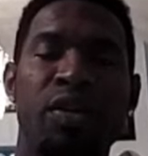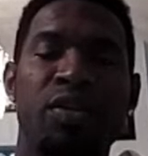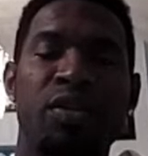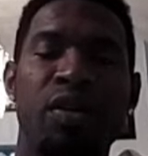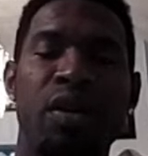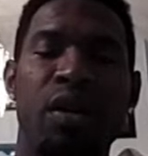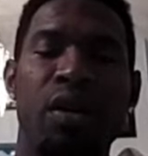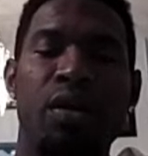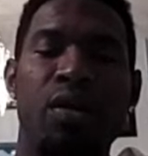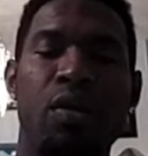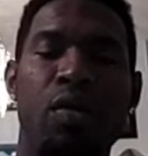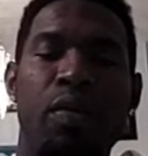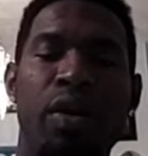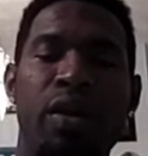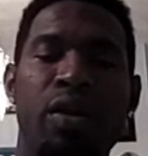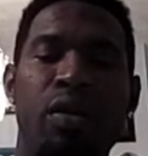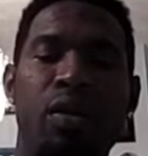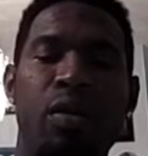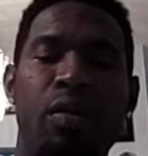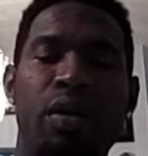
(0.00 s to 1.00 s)
Prescott,
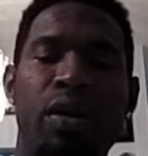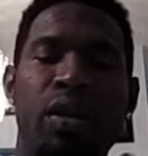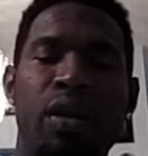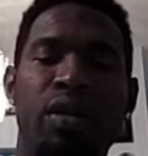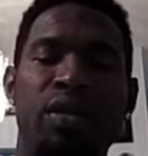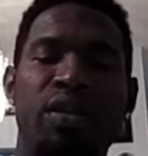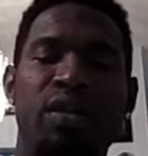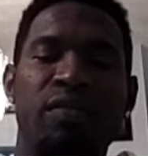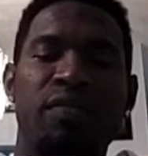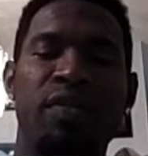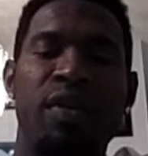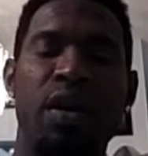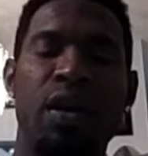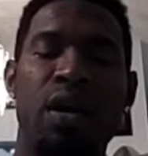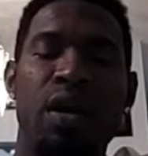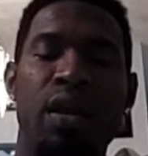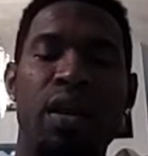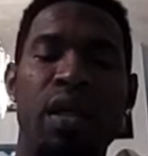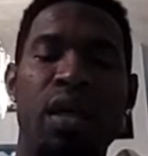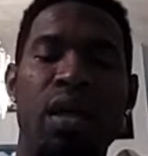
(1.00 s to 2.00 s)
Owen, Owen and
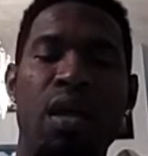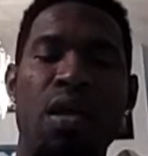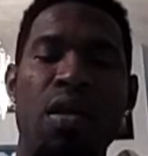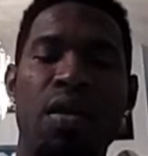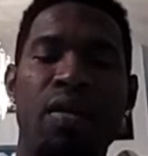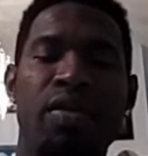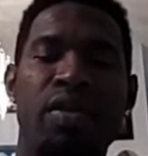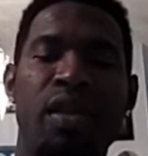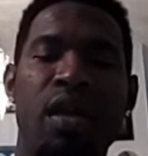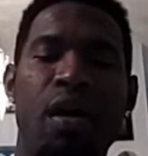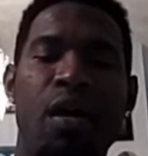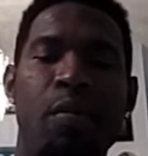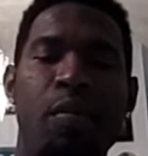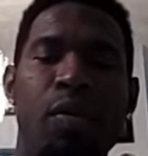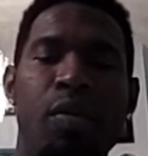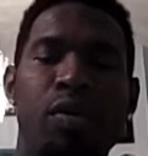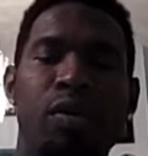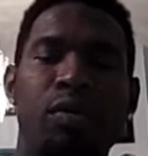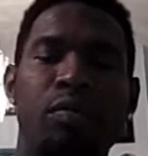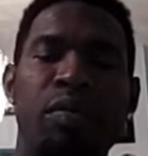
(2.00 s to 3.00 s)
Giovanni,
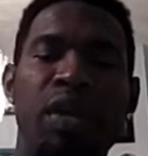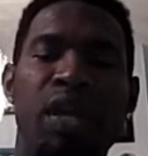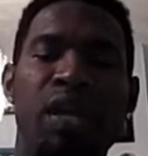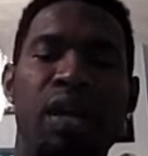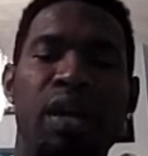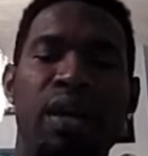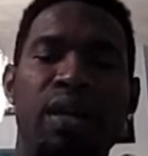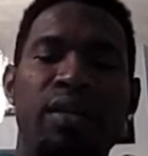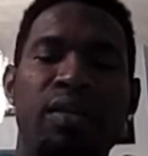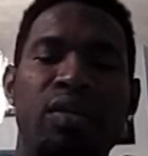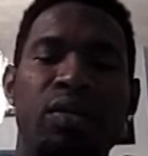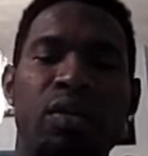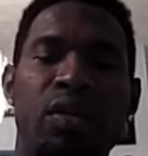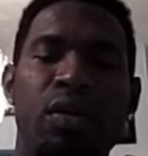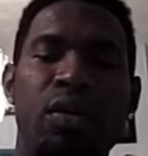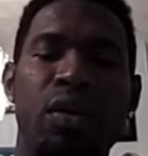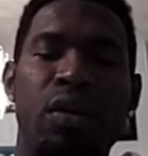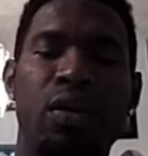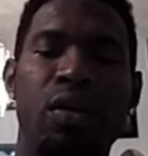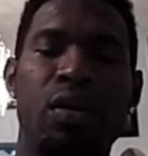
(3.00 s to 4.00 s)
talk about
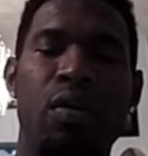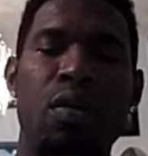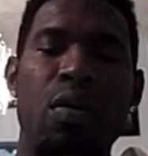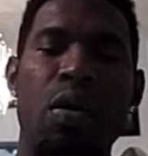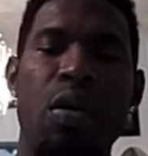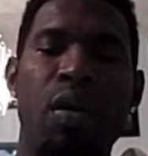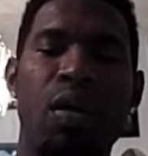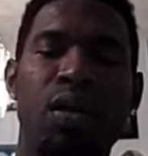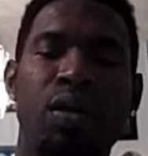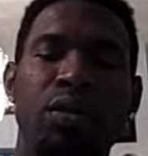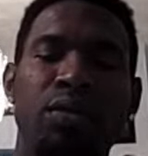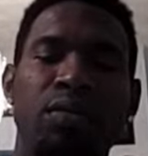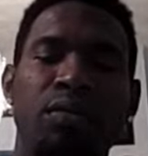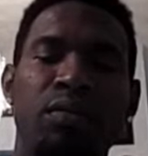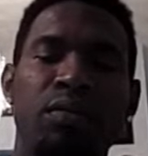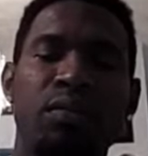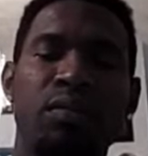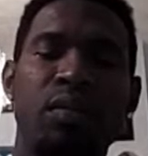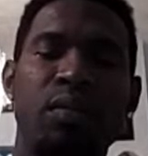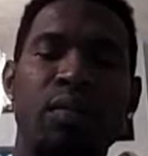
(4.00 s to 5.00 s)
Antonio.
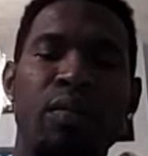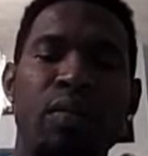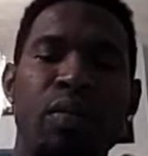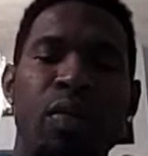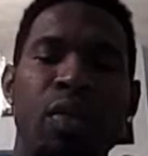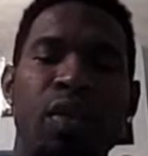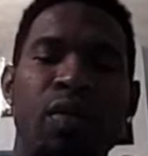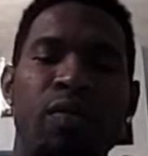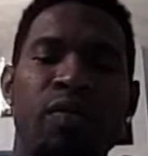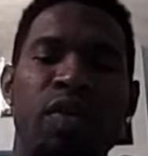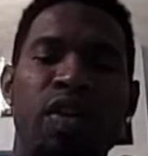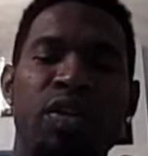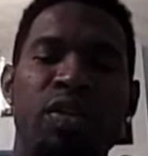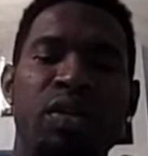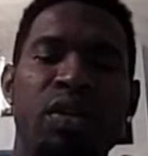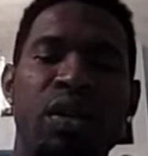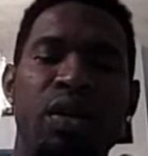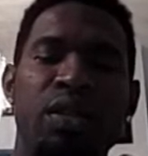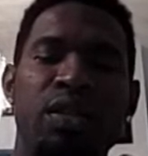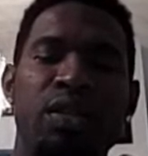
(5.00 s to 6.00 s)

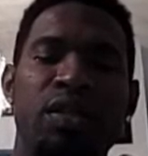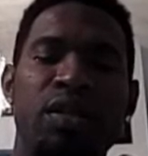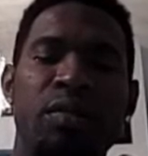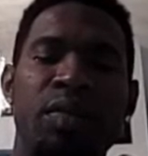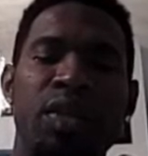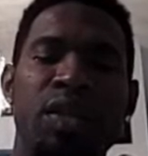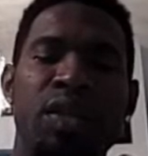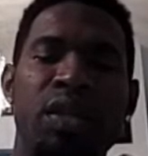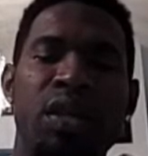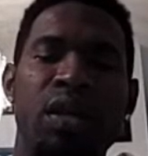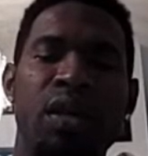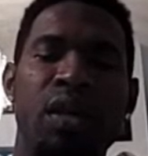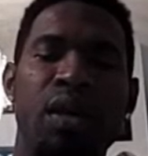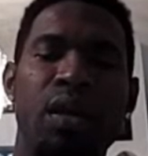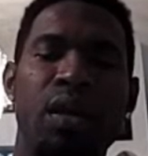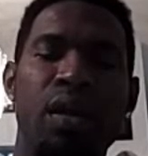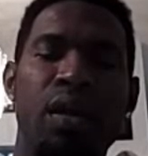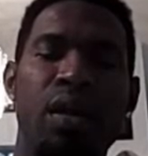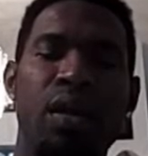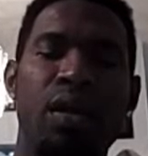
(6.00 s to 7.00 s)
Prescott some
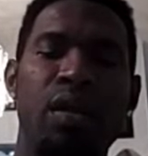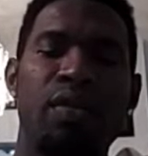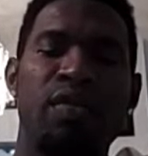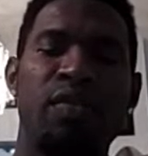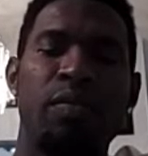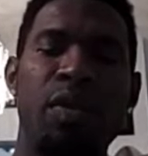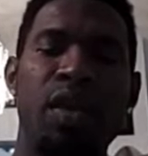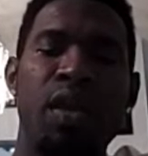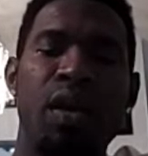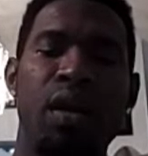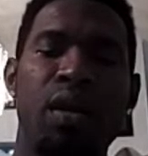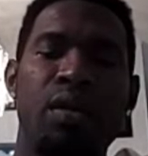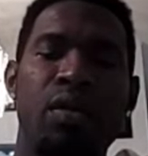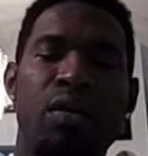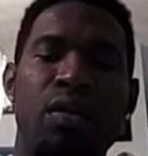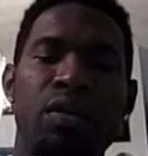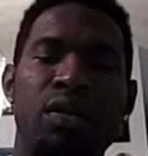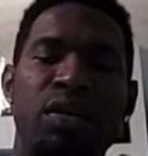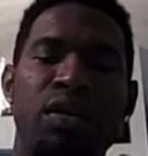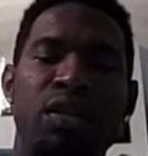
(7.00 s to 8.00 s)
something. it's me
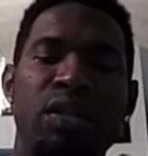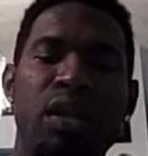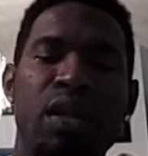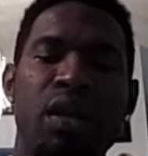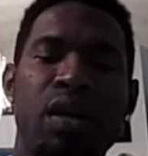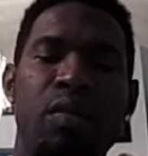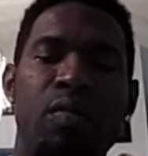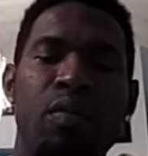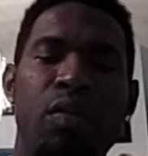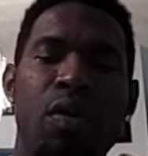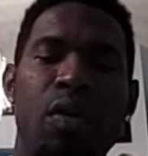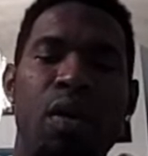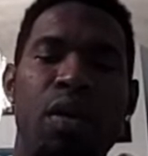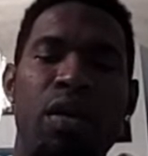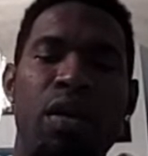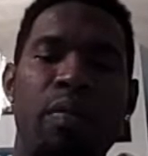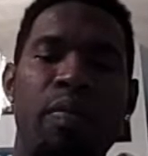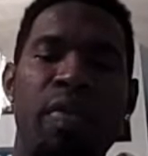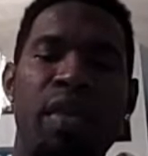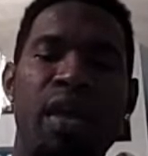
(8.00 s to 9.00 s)
alone see it,
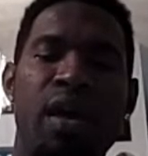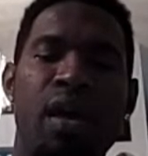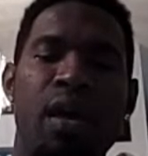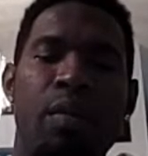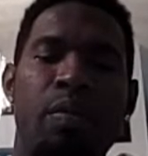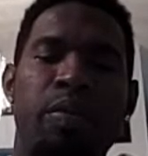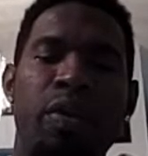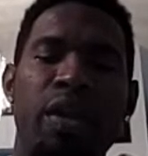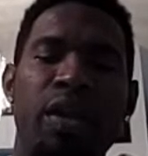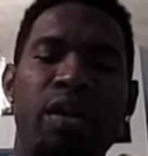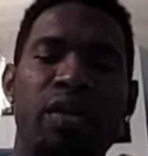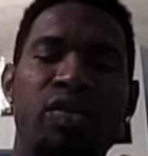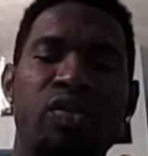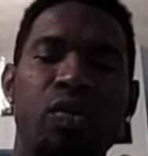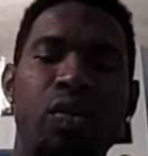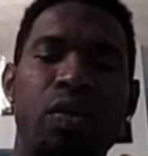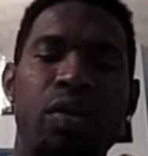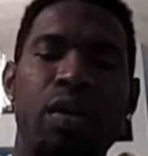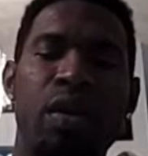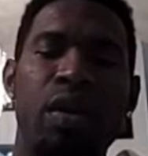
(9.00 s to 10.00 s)
bro. Them not
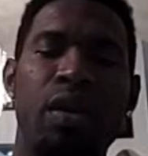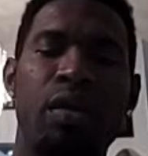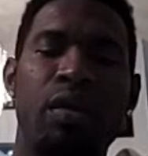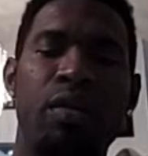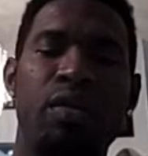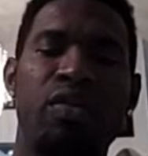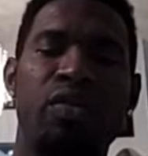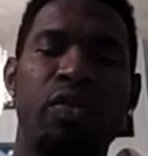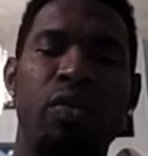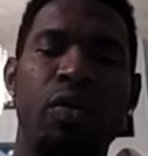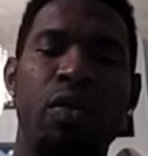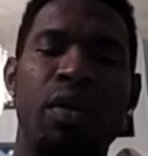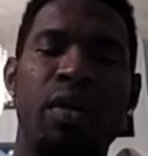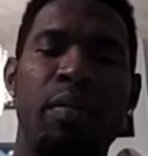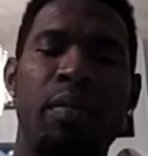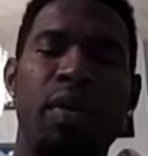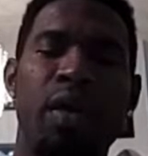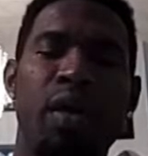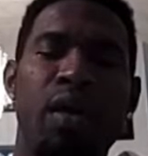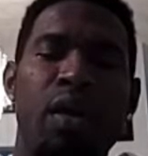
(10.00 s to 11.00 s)
play through in,
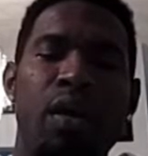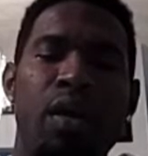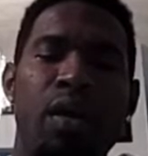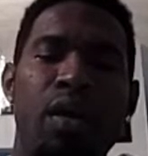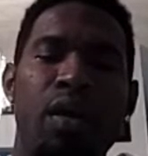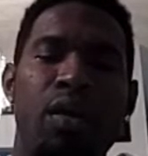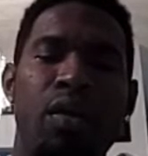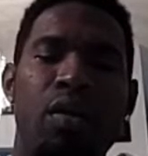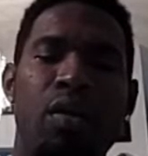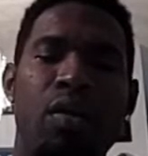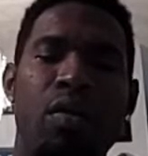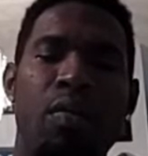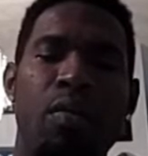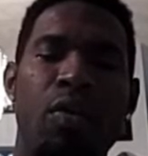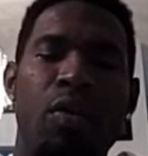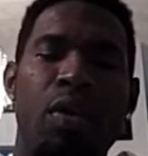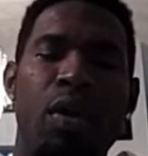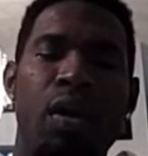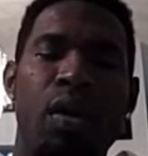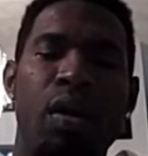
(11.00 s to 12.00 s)
through in.
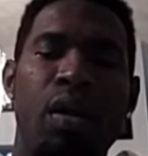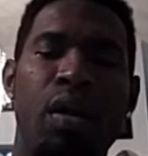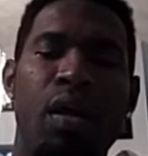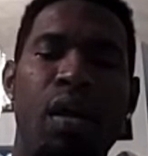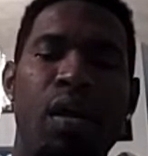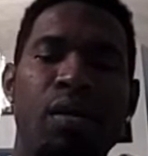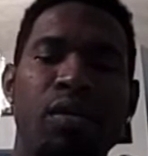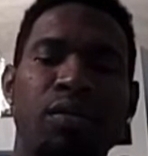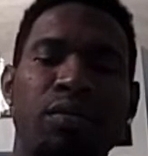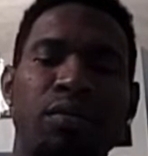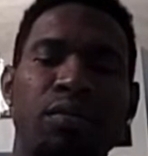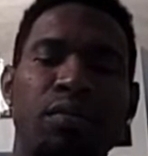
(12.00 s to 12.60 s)
No more.